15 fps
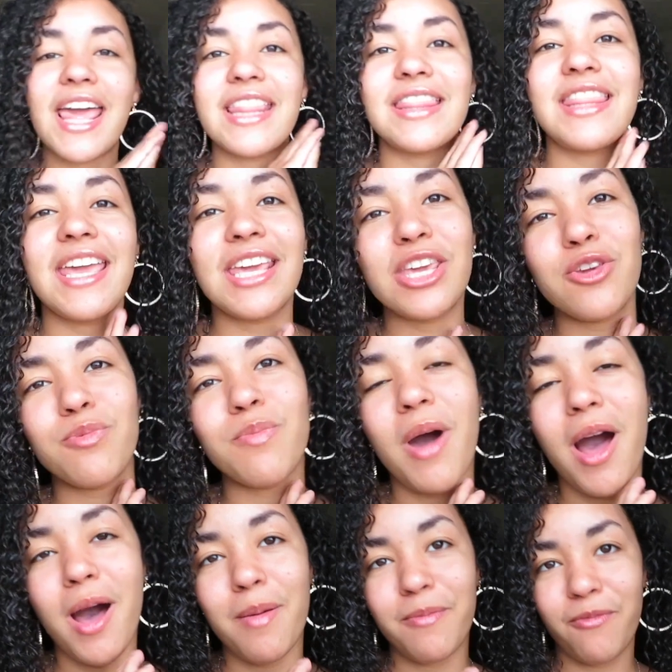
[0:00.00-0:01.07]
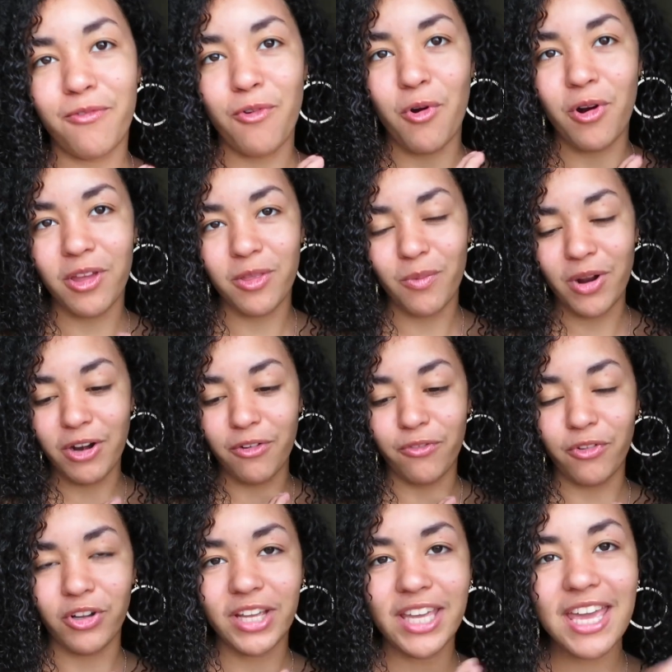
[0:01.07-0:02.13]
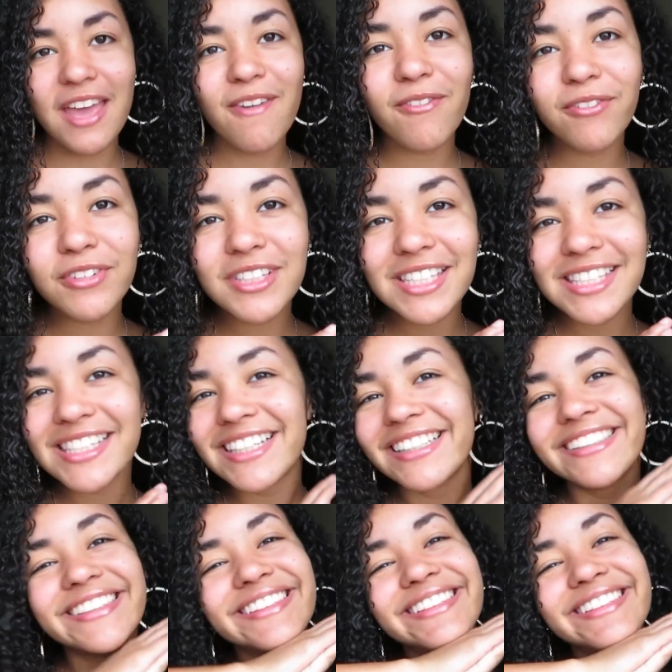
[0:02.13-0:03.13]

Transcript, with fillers: and thank you, Mom, for the wonderful gifts.